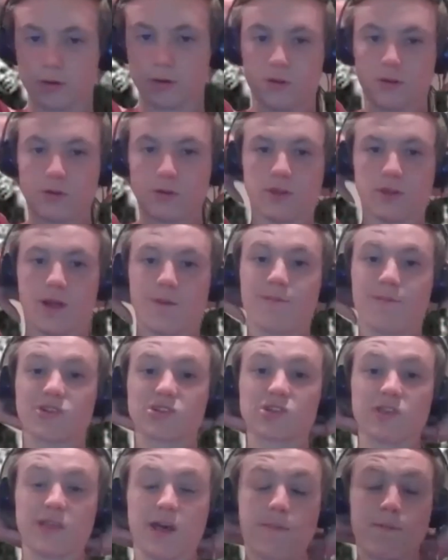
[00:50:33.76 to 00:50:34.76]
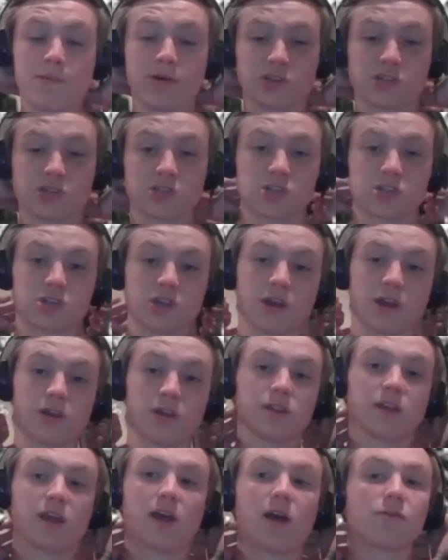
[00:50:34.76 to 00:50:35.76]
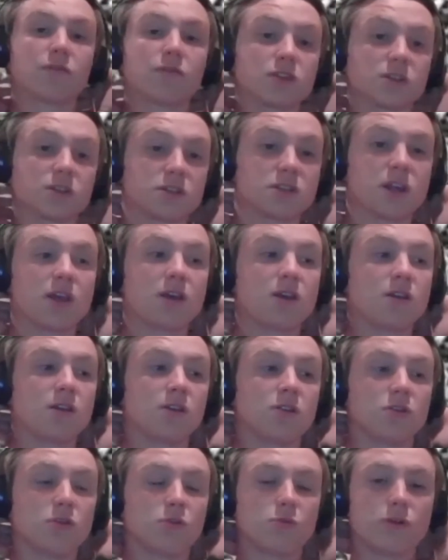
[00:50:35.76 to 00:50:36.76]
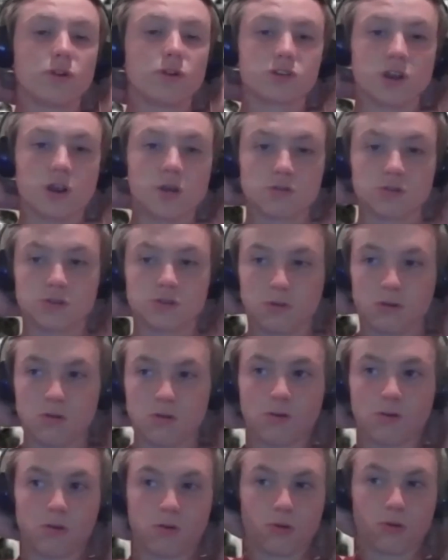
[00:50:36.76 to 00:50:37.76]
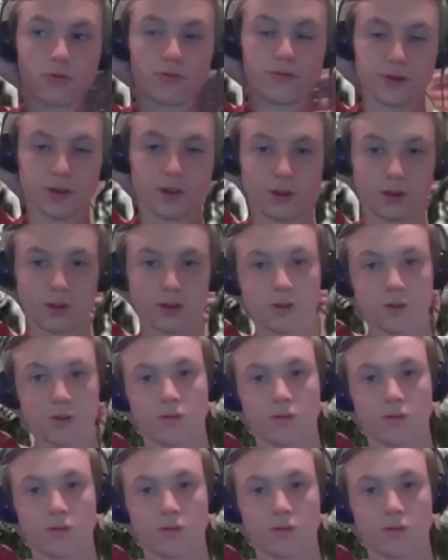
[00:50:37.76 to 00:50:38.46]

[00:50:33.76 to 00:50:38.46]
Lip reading: That must stink to have to stay in your rich house all day.